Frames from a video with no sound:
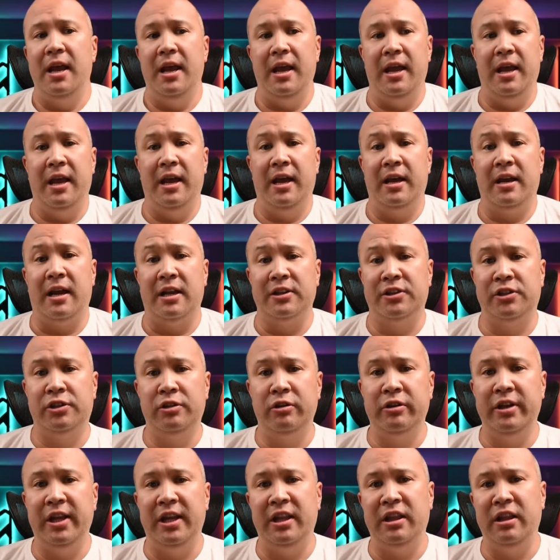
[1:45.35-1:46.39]
And I
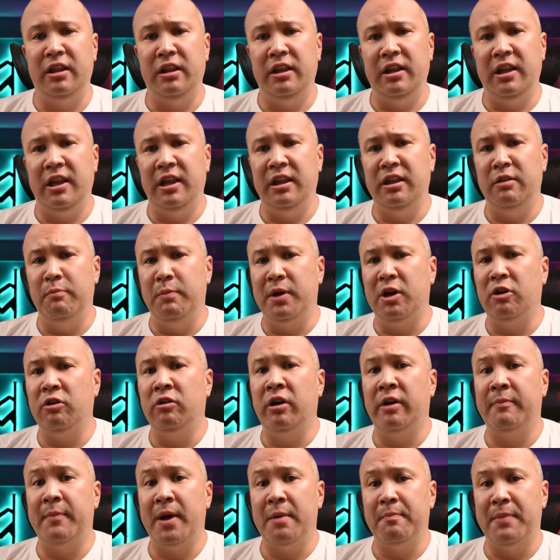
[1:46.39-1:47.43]
stood in the
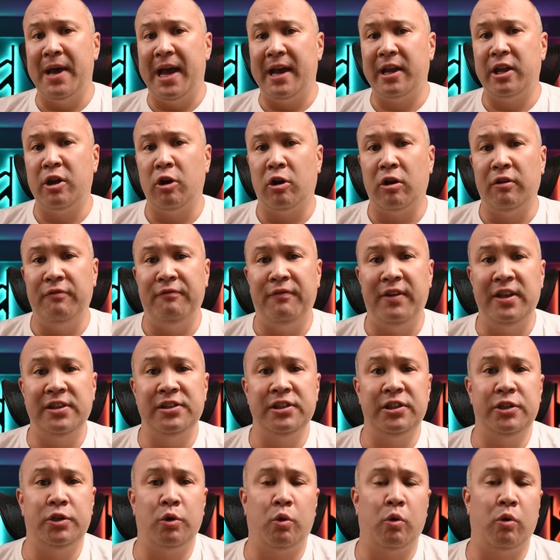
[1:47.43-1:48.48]
middle of my backyard
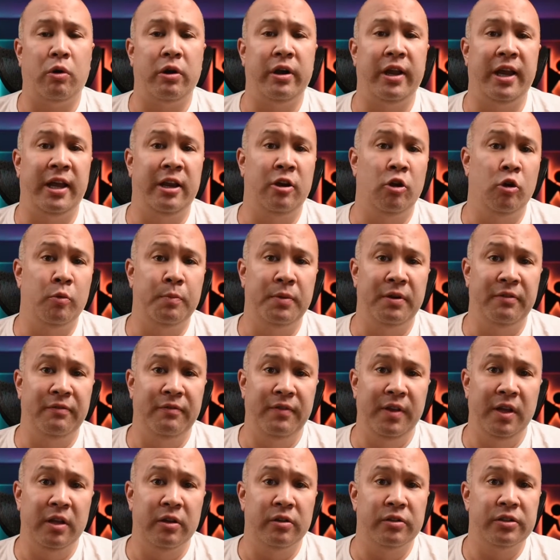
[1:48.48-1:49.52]
facing toward an open
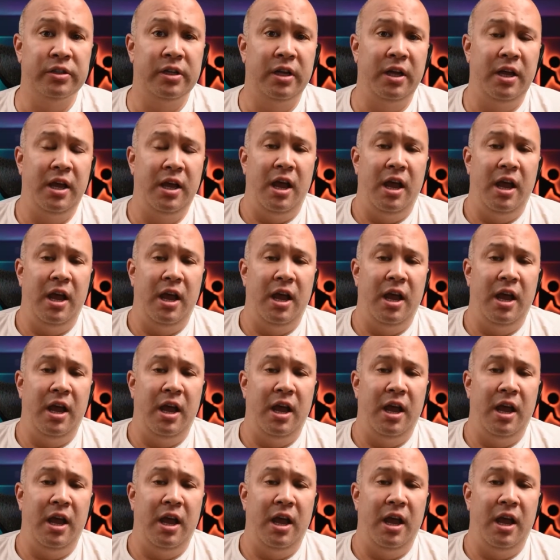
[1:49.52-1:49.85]
field.